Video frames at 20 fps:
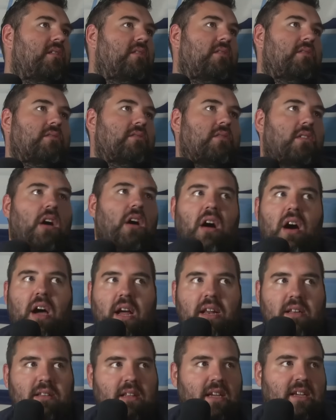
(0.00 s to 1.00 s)

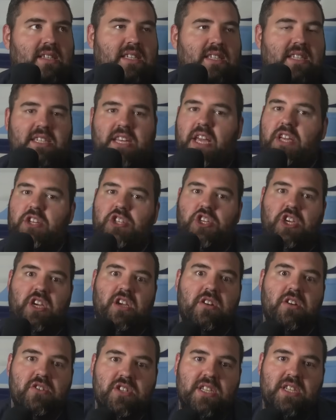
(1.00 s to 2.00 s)
God, like 6
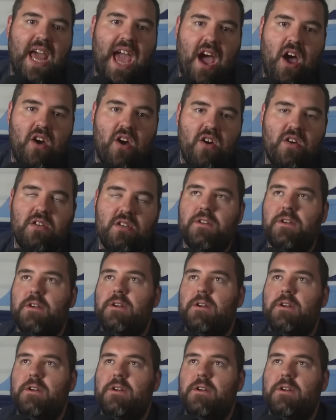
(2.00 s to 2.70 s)
years now.